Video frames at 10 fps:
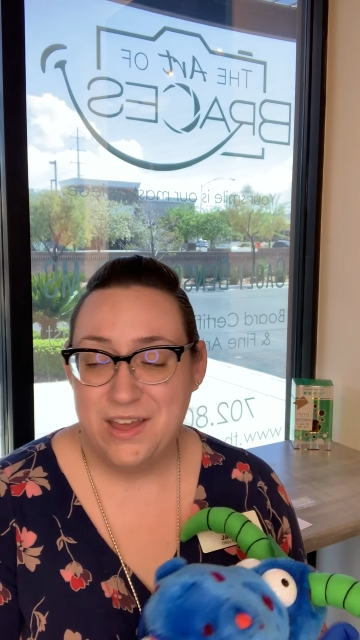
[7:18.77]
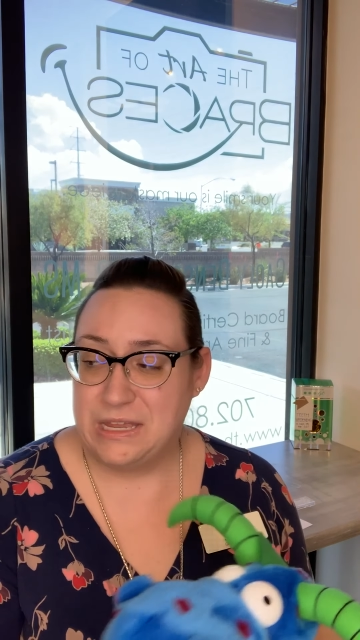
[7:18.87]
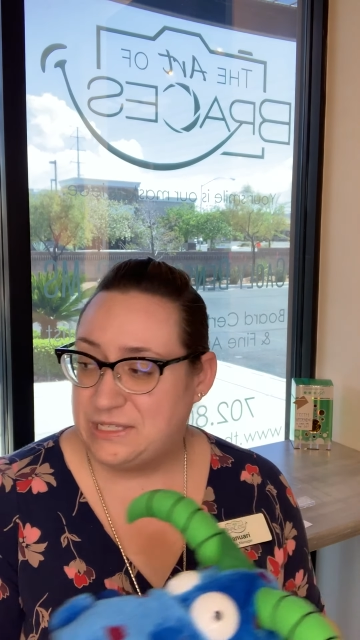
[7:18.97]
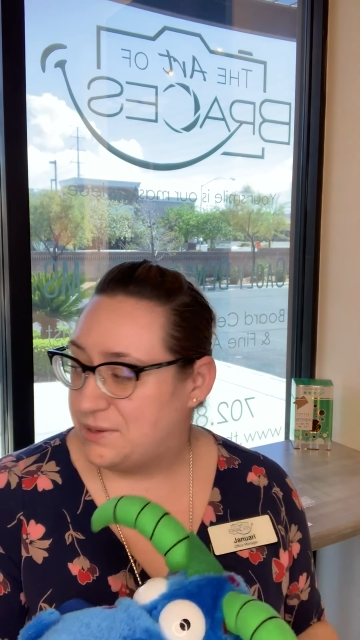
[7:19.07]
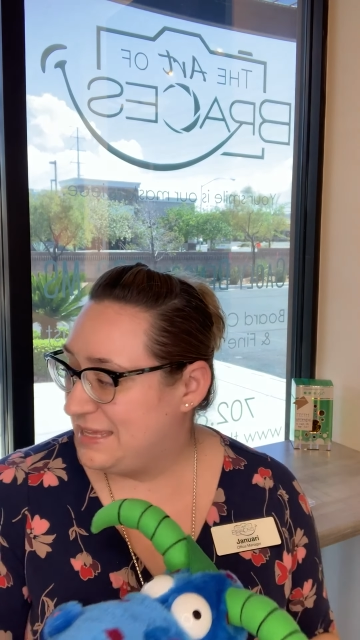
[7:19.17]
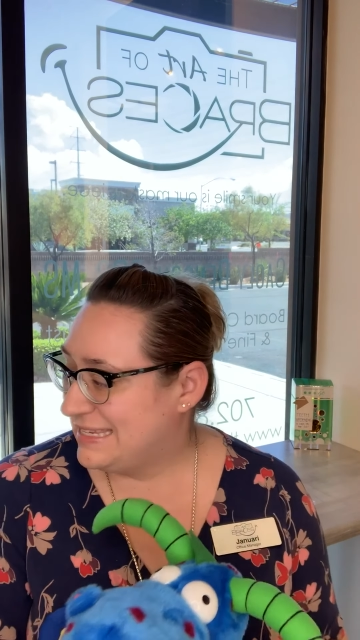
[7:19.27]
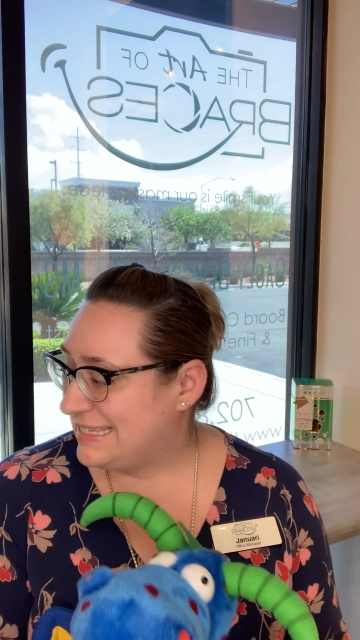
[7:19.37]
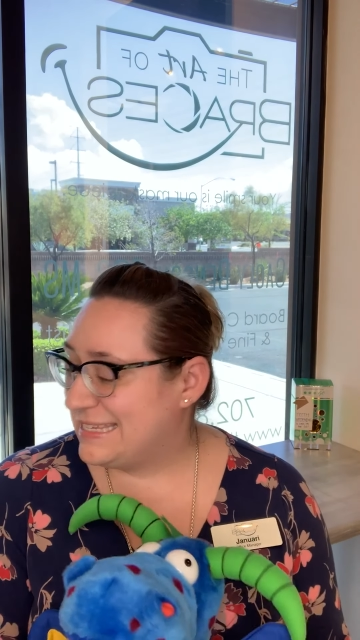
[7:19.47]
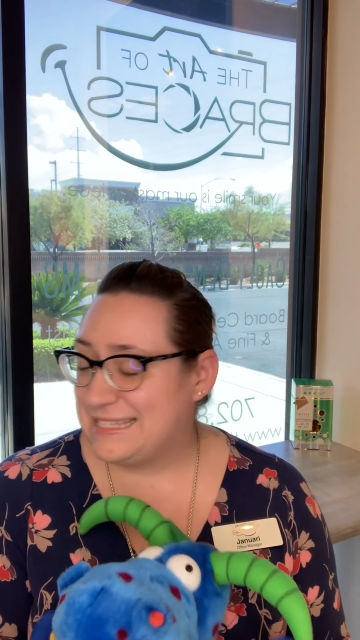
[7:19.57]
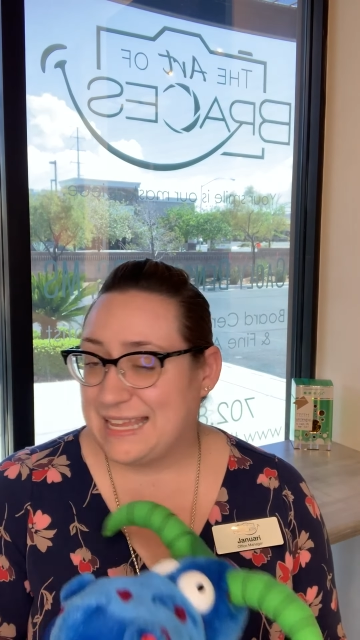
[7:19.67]
So
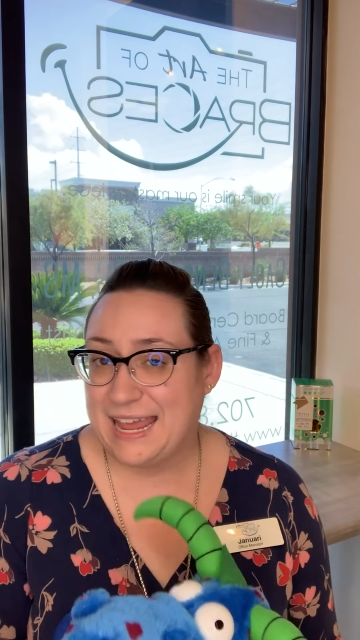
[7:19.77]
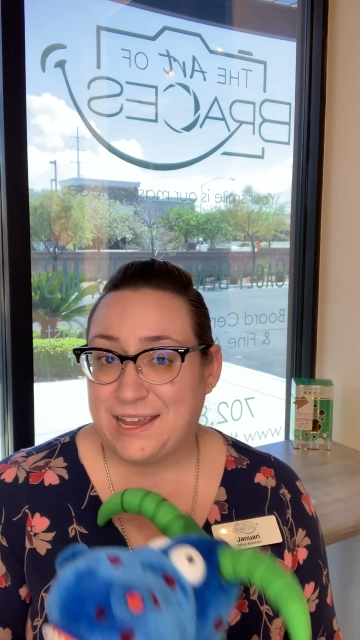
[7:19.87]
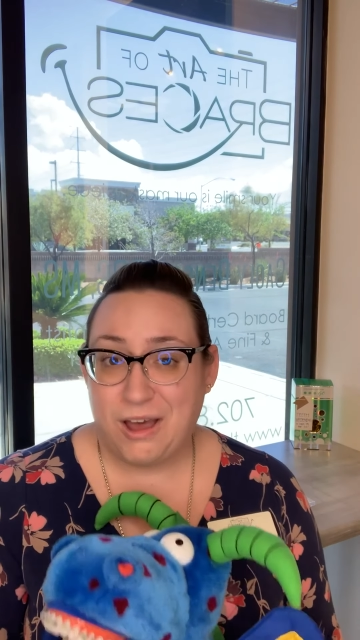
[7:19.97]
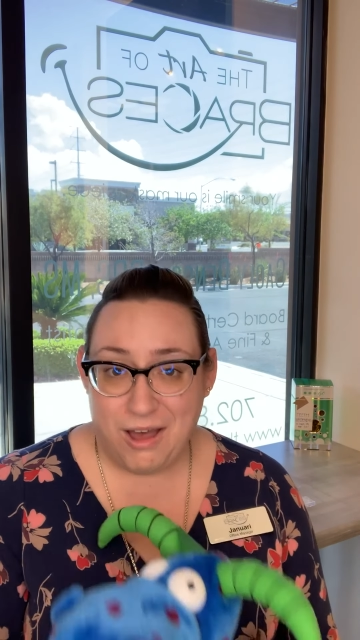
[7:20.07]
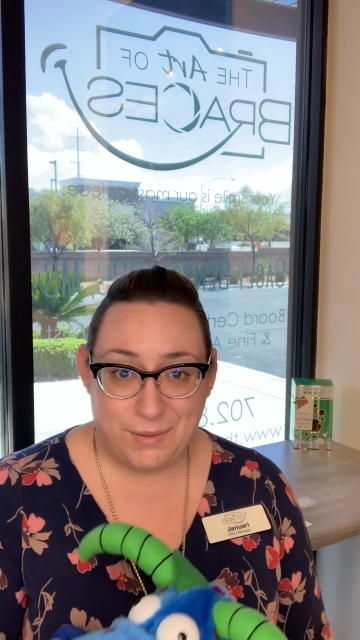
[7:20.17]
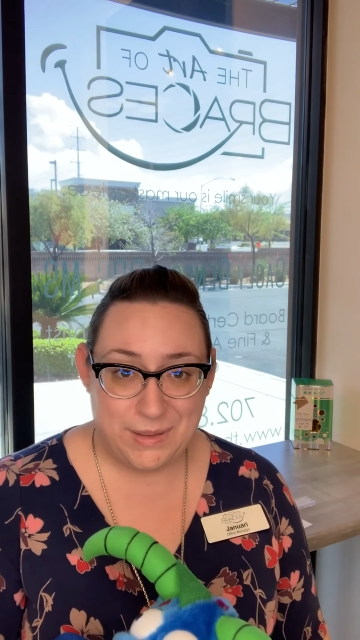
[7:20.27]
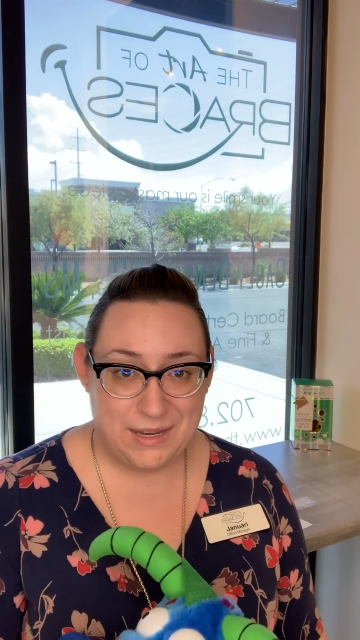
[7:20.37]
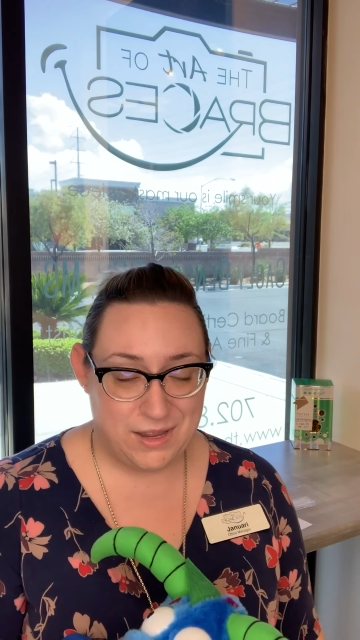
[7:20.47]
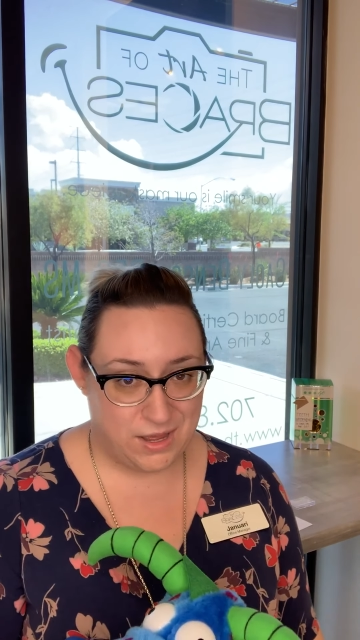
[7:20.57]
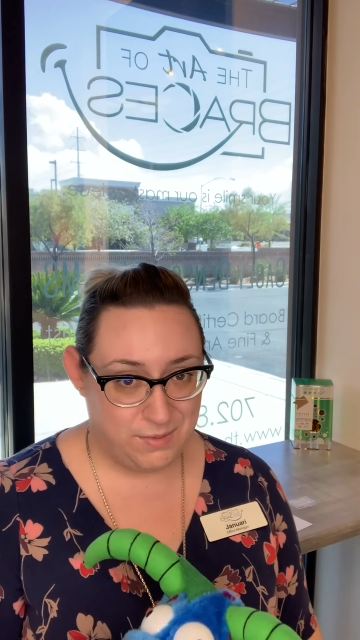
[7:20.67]
this is a
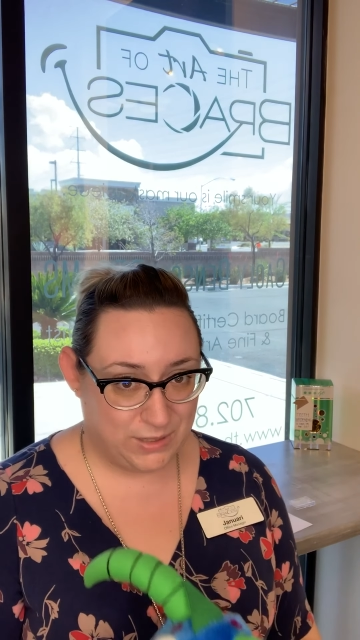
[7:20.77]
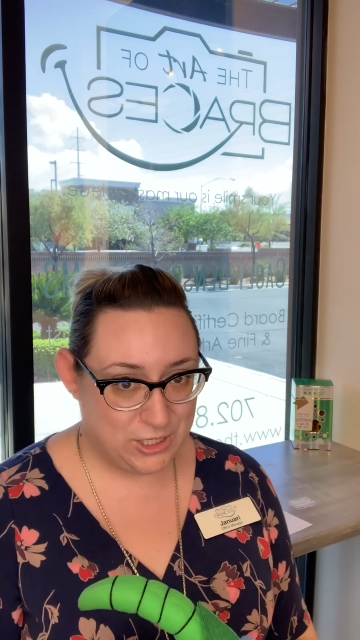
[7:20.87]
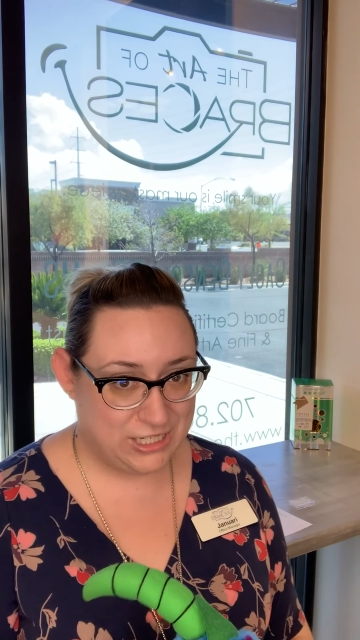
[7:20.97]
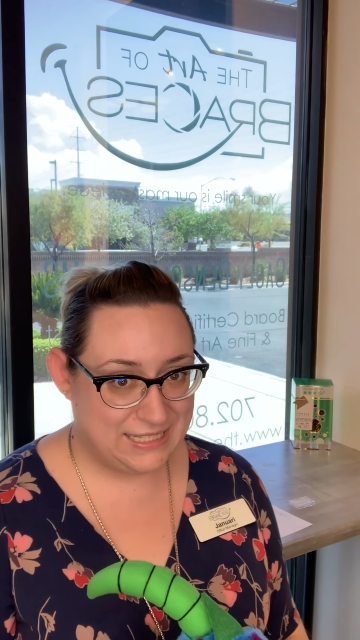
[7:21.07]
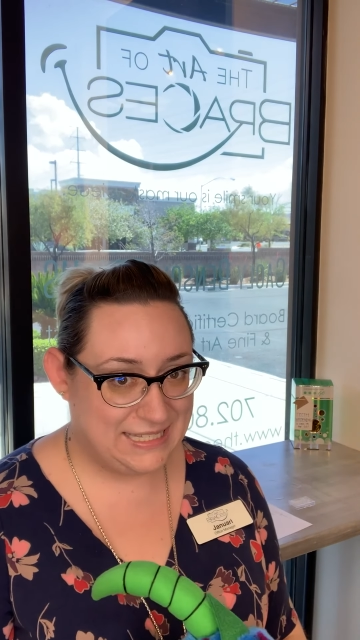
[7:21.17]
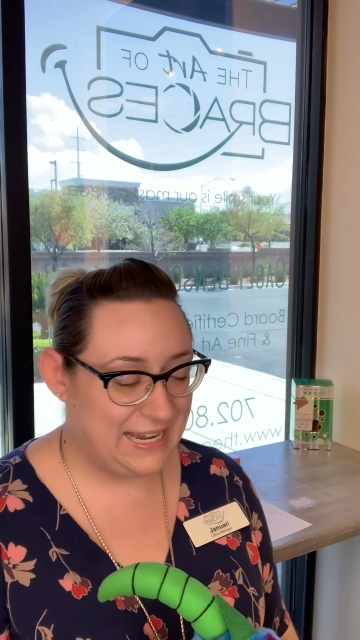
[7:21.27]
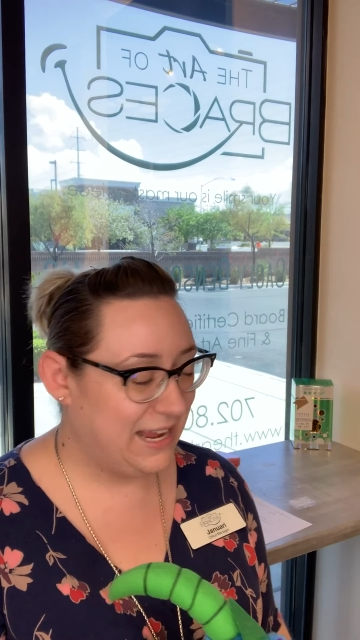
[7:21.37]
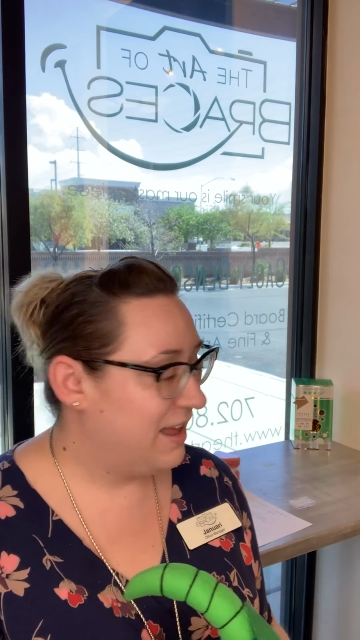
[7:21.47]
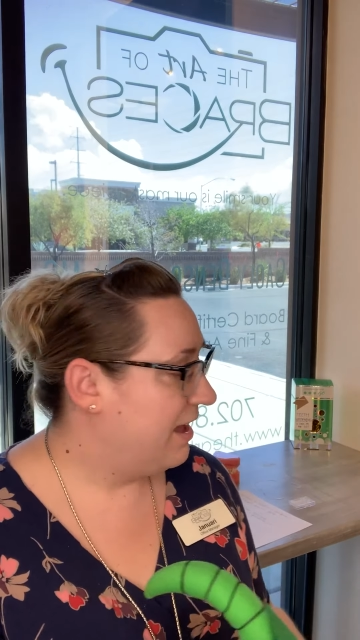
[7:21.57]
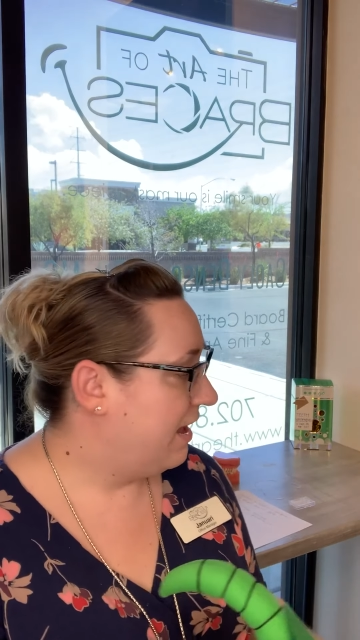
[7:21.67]
common emergency,